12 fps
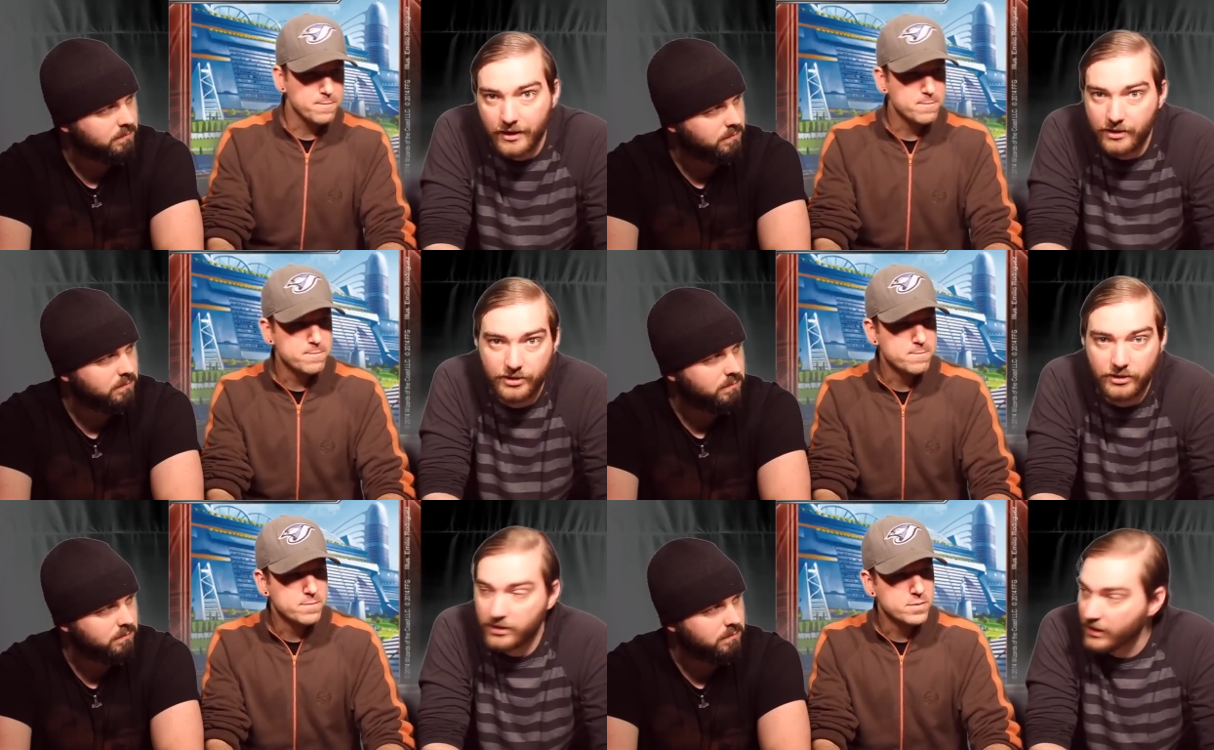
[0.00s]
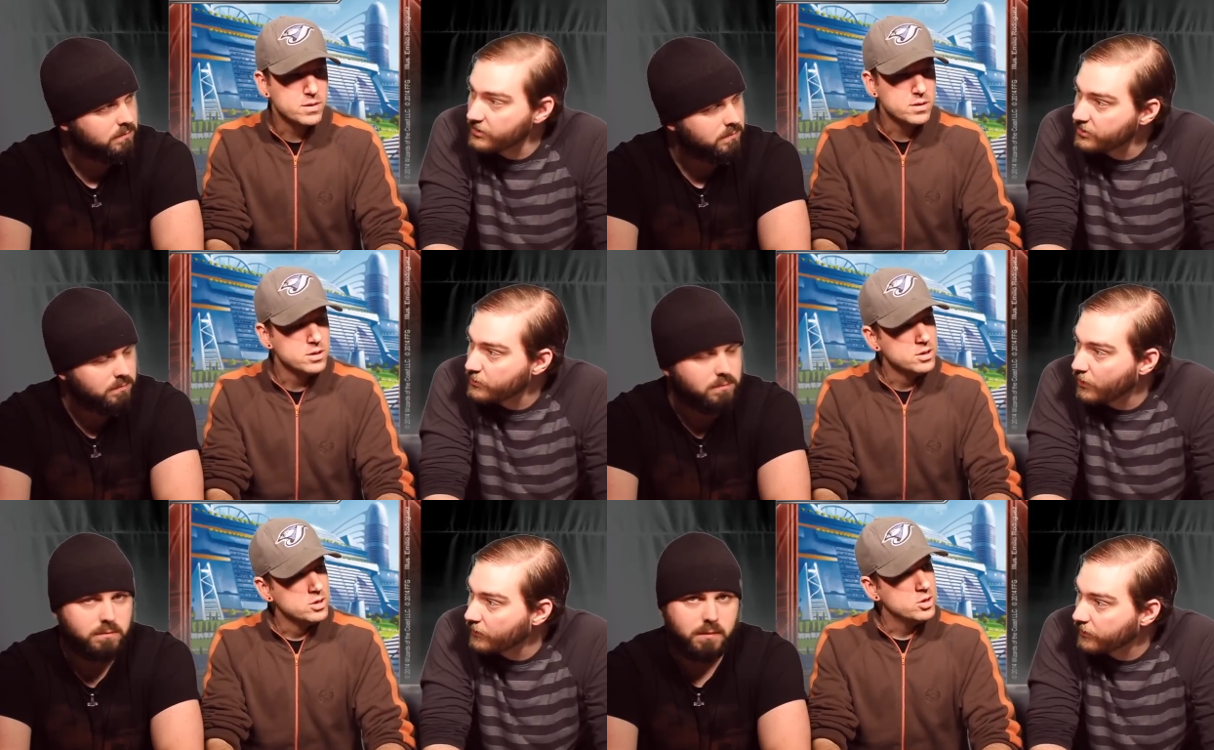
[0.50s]
Speaker 1: So there's your there's
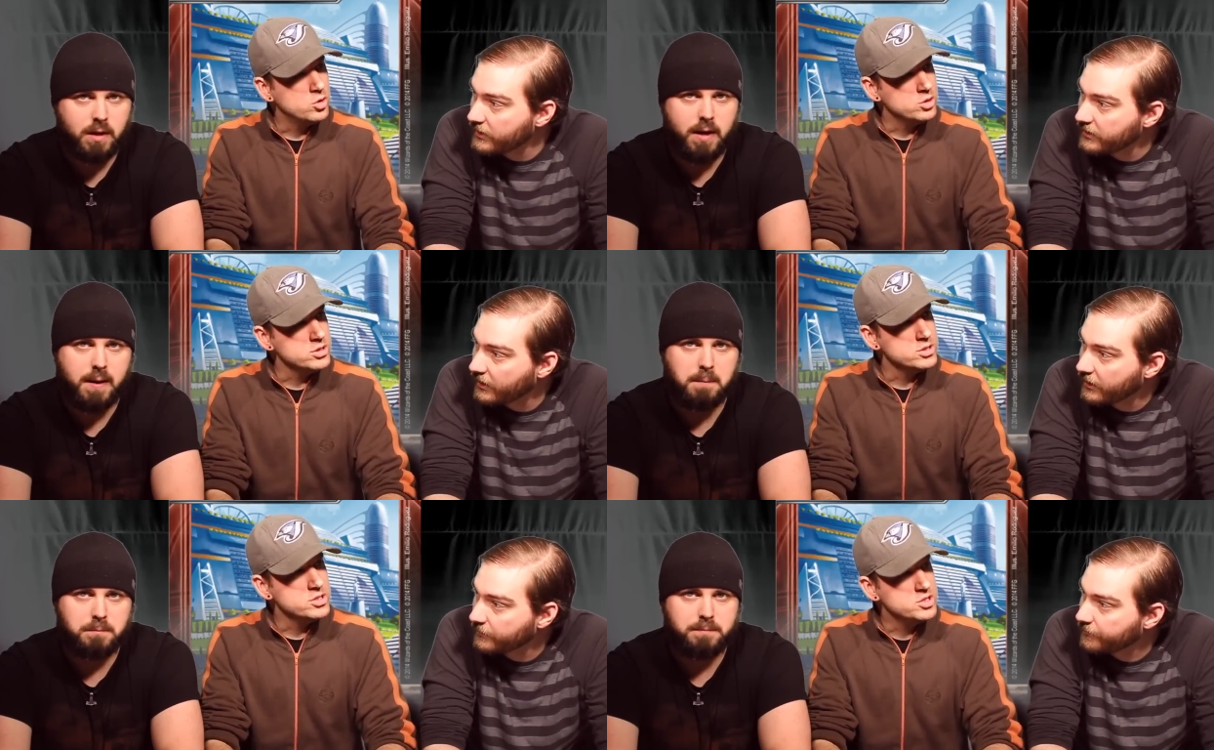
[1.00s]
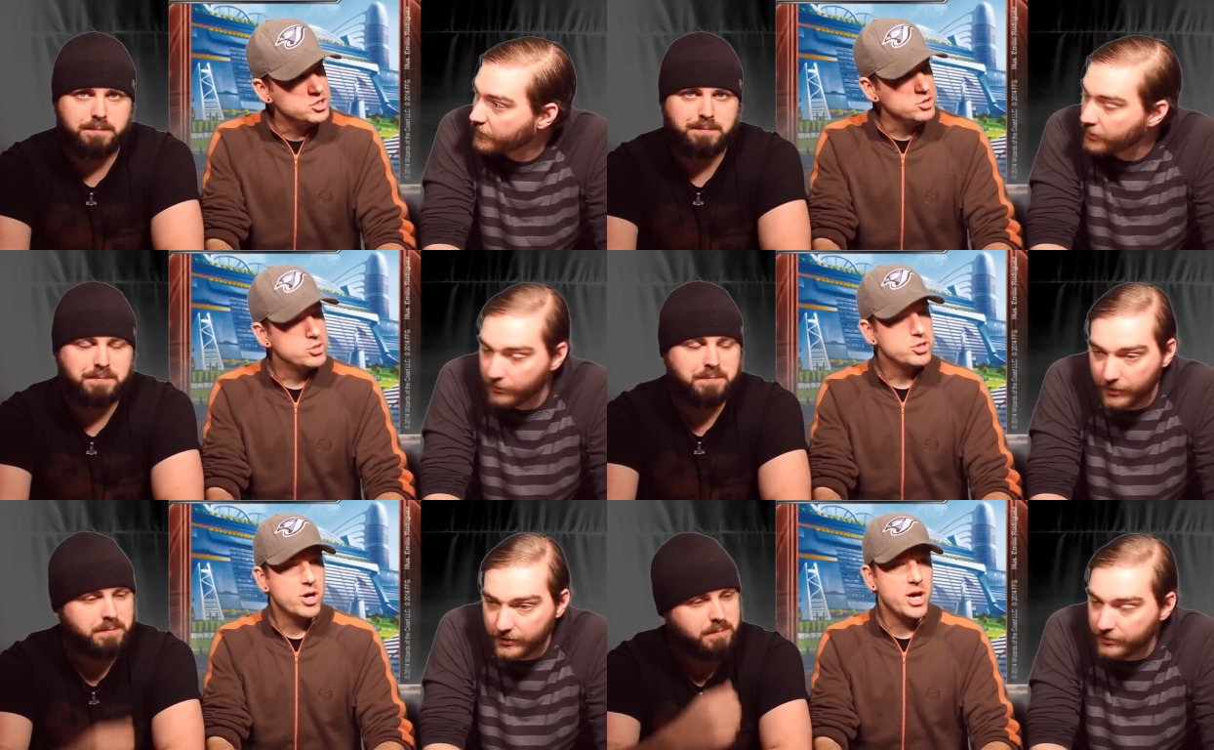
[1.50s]
your twelve right or there. Do
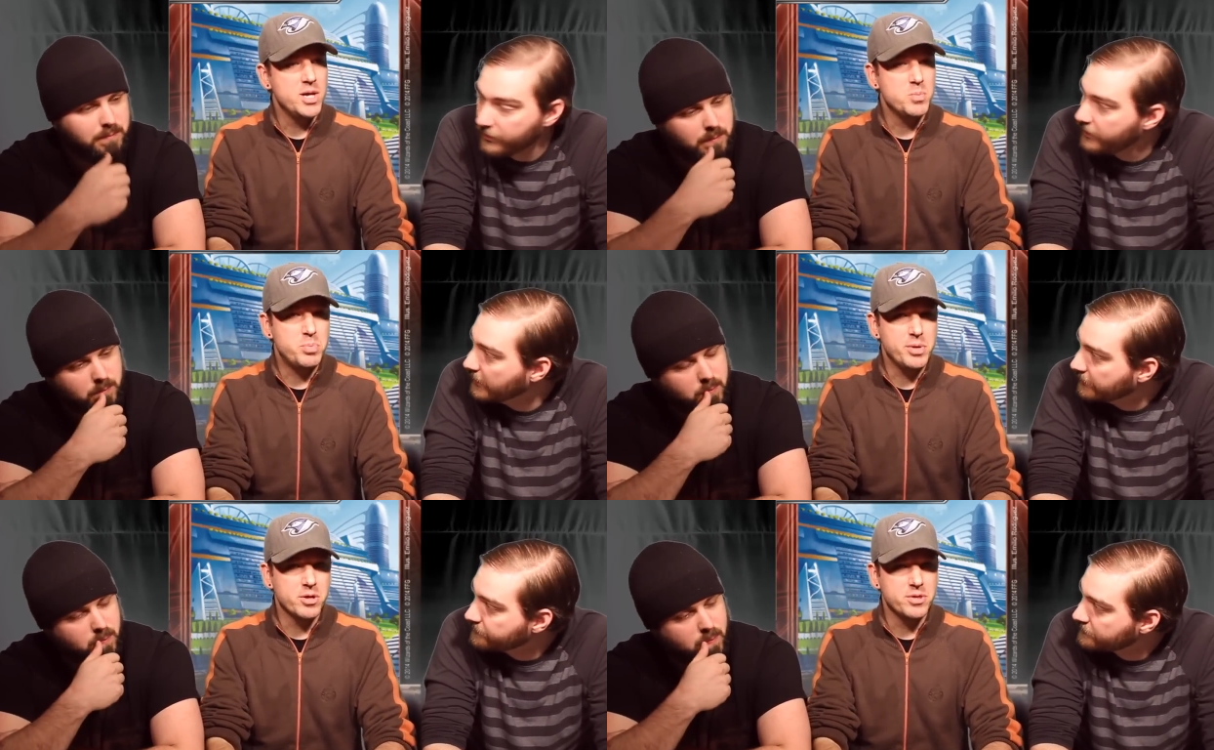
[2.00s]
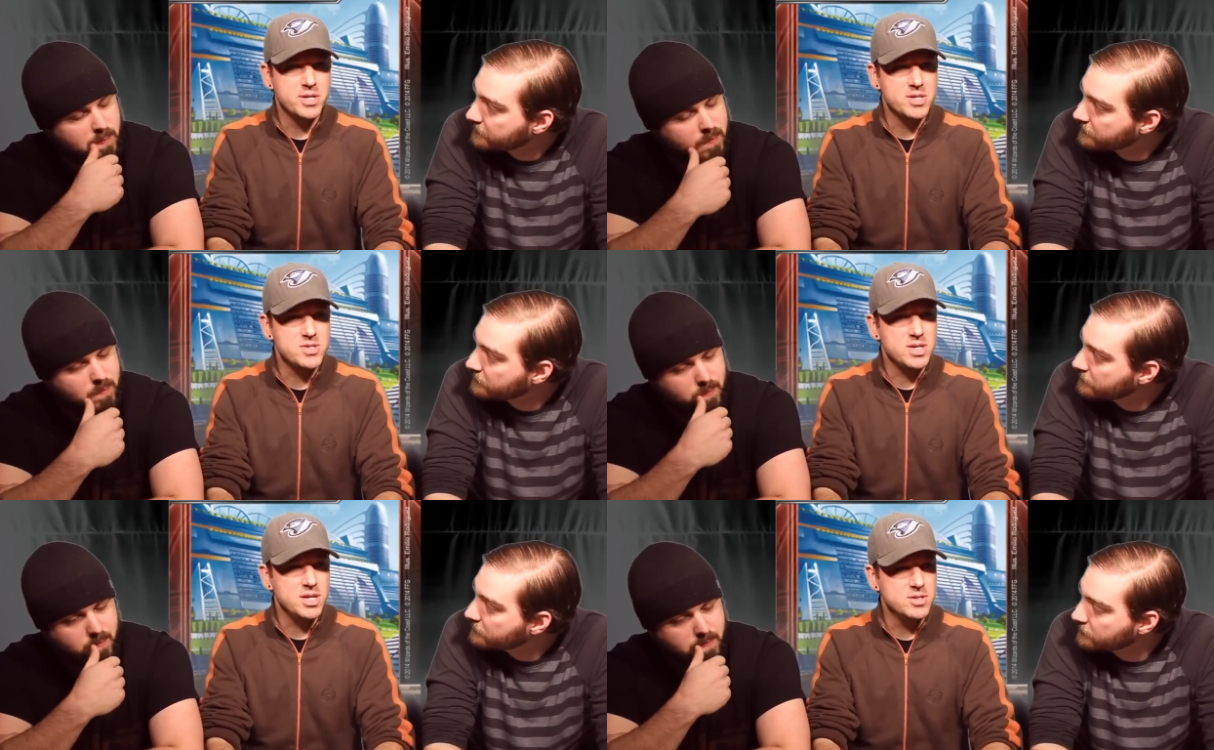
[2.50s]
you three try and, and
Speaker 2: build
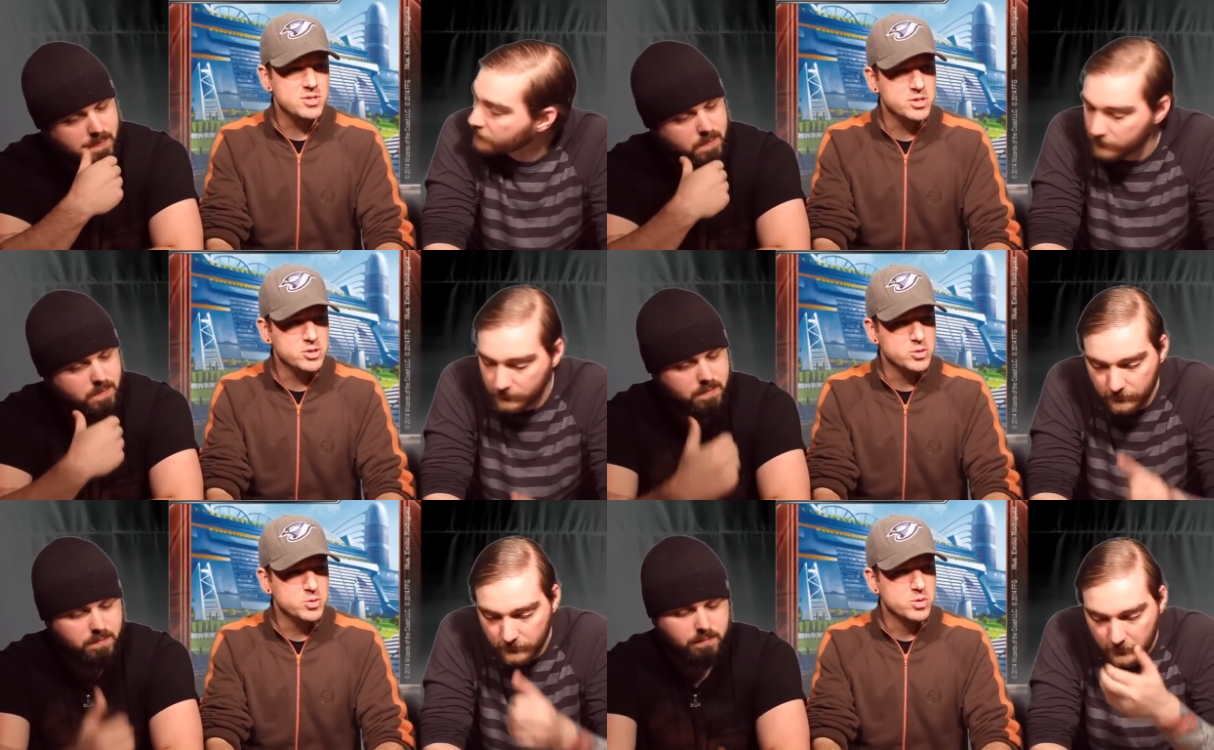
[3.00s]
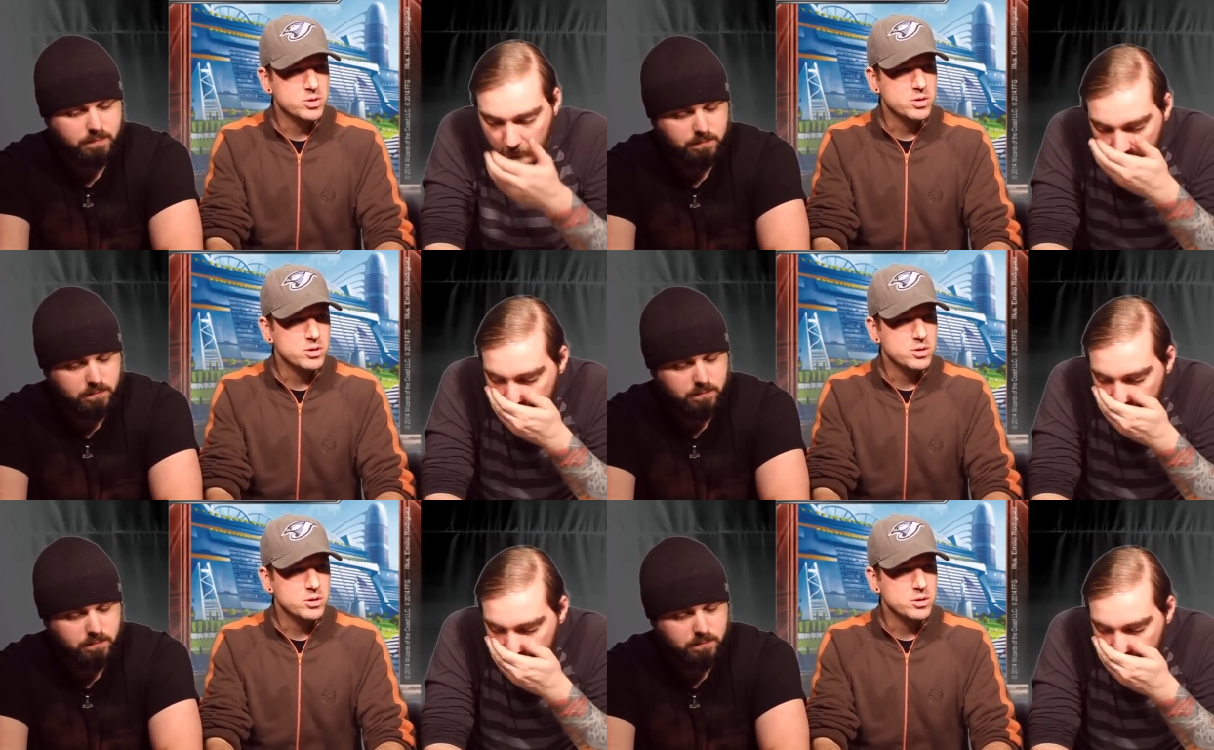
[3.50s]
this into